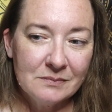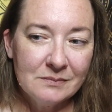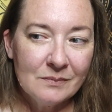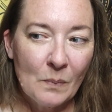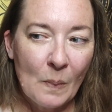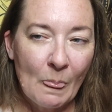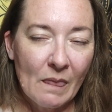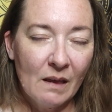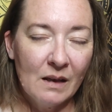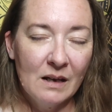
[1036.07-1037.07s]

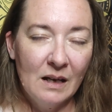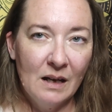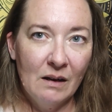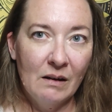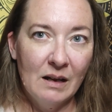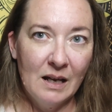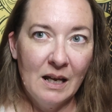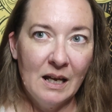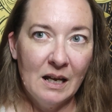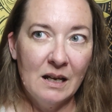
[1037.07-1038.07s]

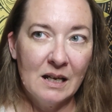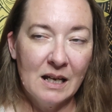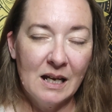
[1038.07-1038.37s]
(no one is talking)